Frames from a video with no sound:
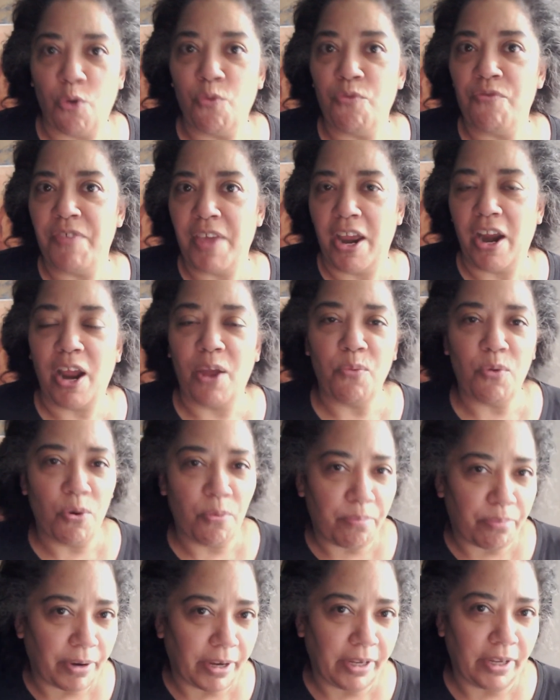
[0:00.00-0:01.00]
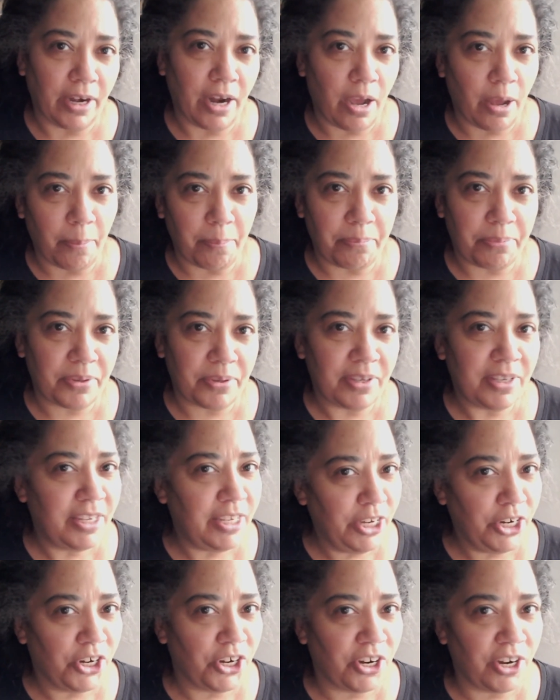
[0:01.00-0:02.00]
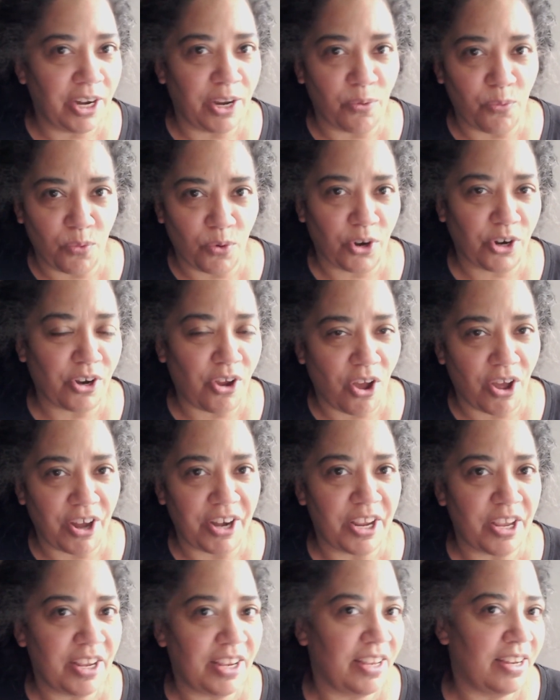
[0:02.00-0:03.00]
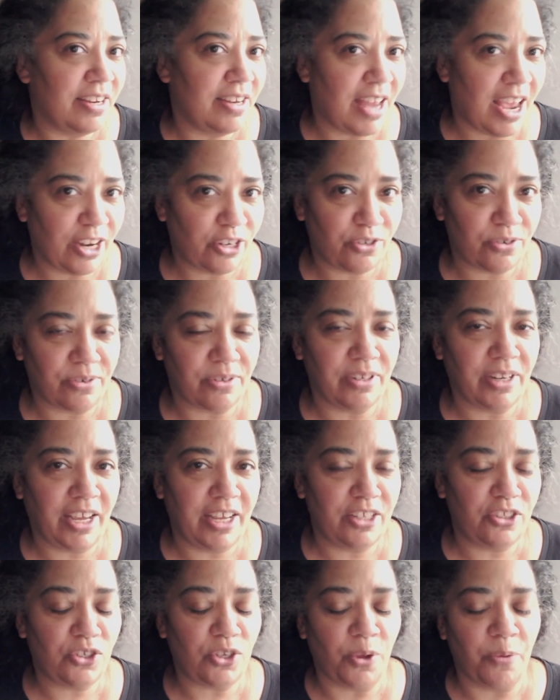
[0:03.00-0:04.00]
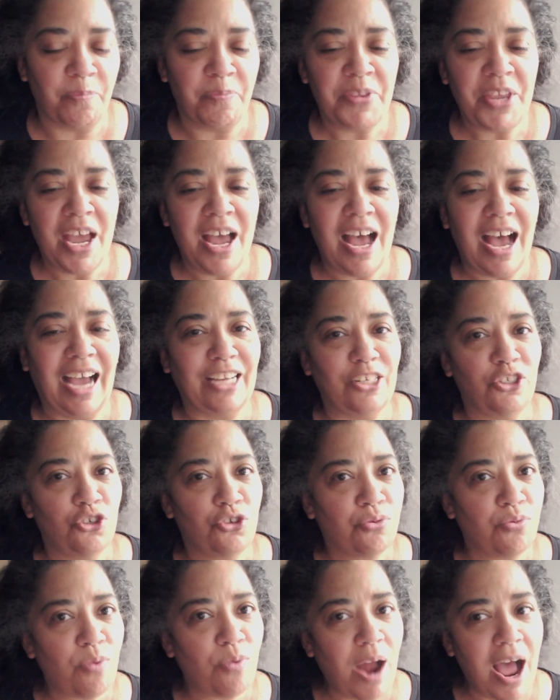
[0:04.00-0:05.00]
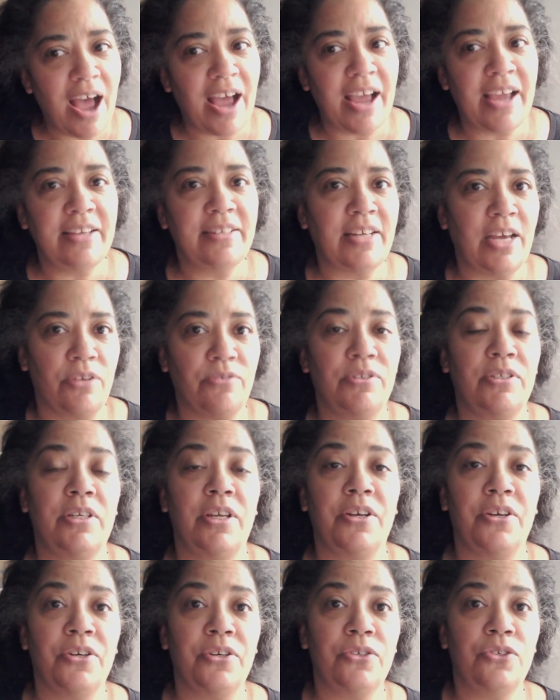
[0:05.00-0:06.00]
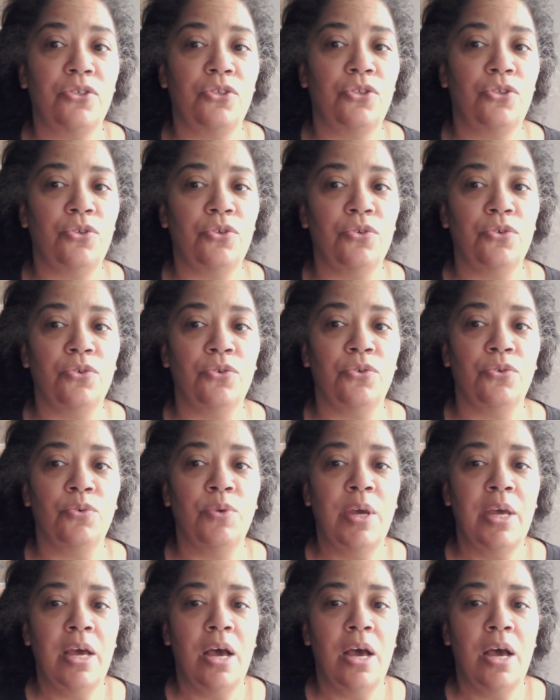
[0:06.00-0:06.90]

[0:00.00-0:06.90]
there. I won't bring it up here and work on it in natural light. So I try downstairs to,